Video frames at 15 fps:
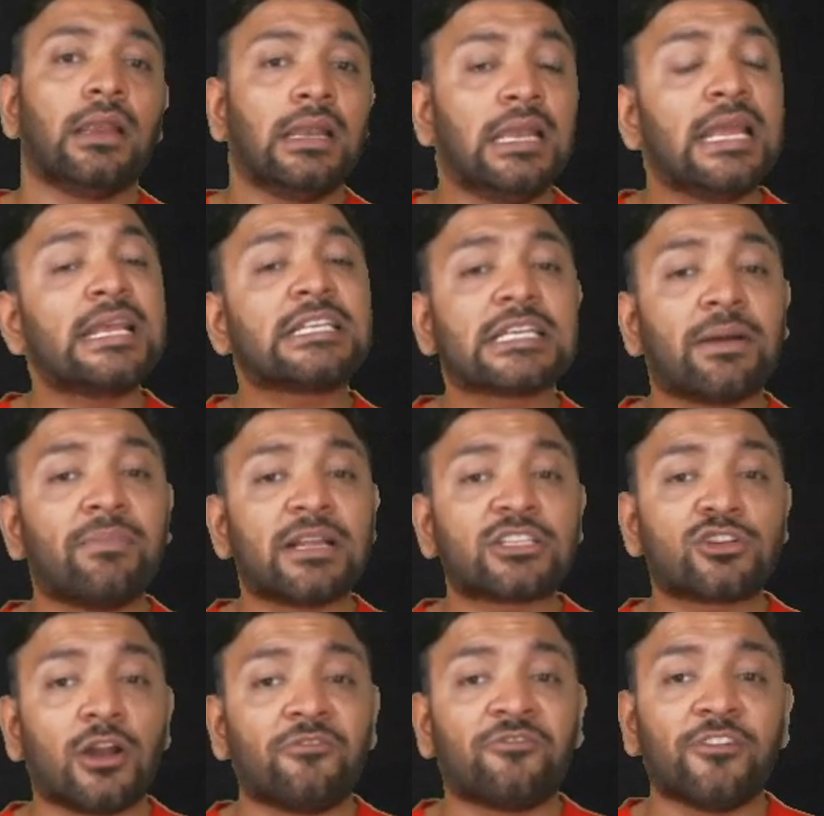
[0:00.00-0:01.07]
Lease
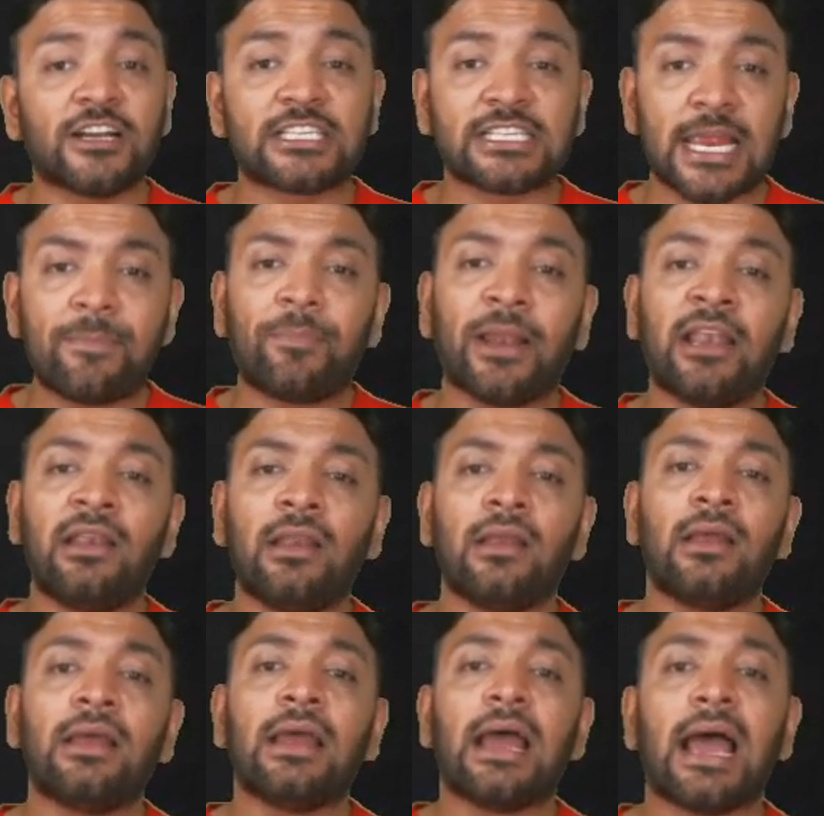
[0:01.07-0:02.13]
commenced on 1st April
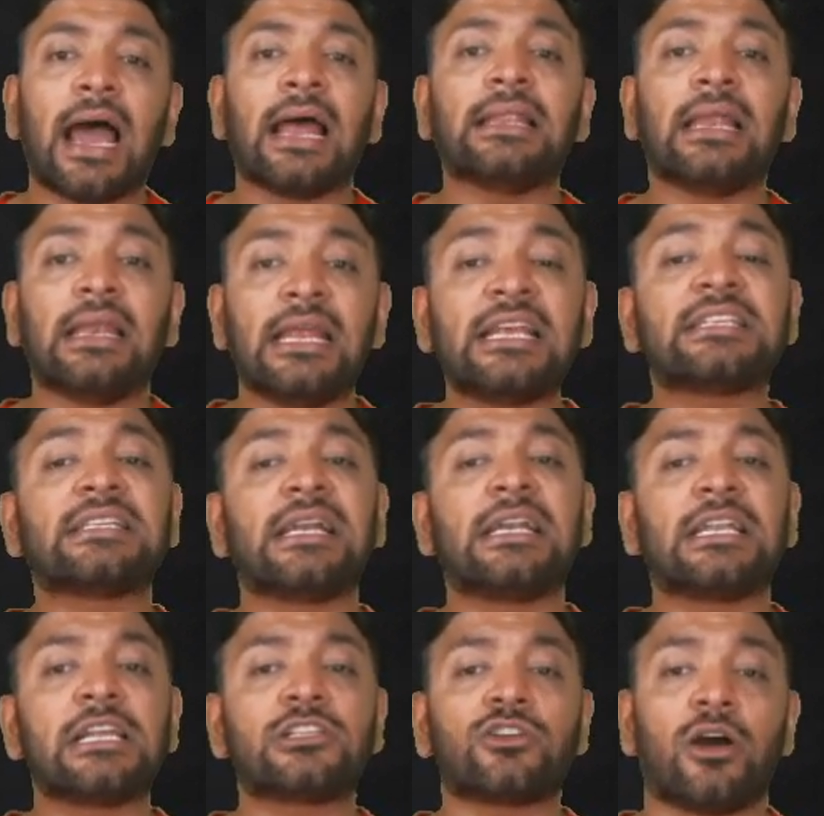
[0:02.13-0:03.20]
and the lease
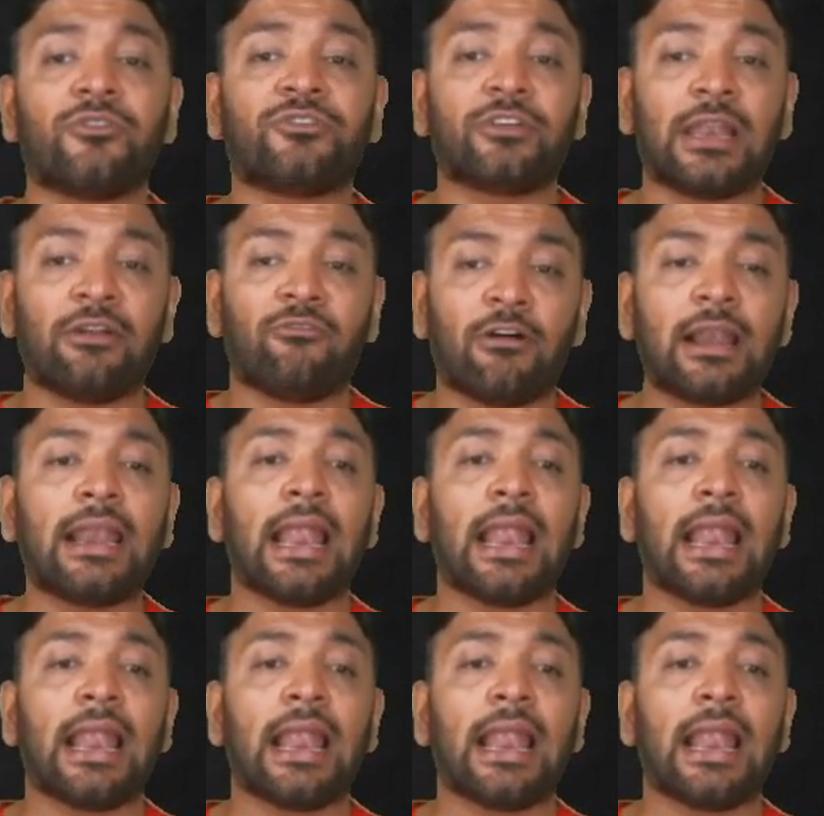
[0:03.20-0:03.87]
rentals of 1